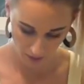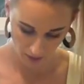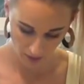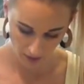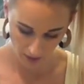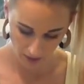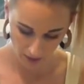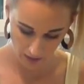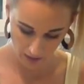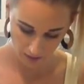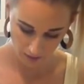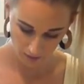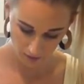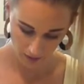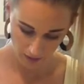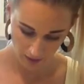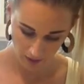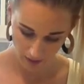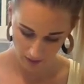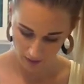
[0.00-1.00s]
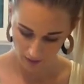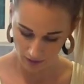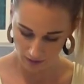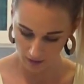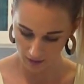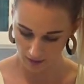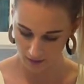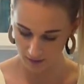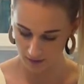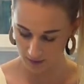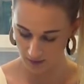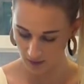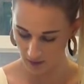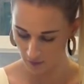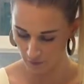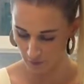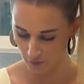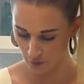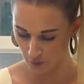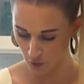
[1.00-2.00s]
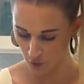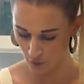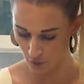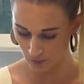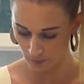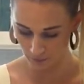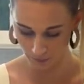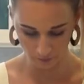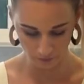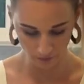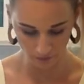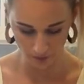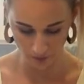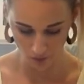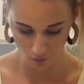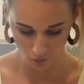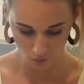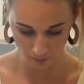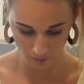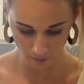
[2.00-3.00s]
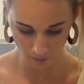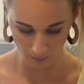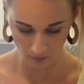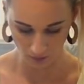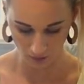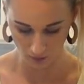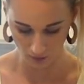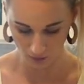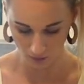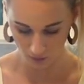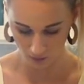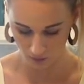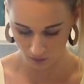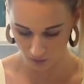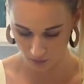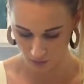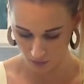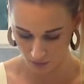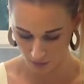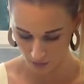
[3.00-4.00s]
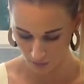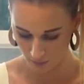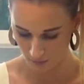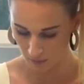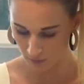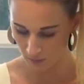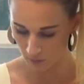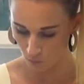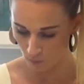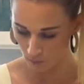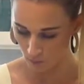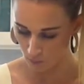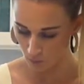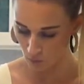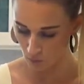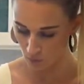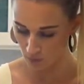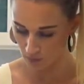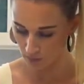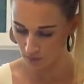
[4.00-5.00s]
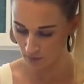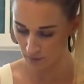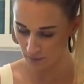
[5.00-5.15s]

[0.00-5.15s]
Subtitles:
Okay, I think that's enough shrimp for this one, maybe one more.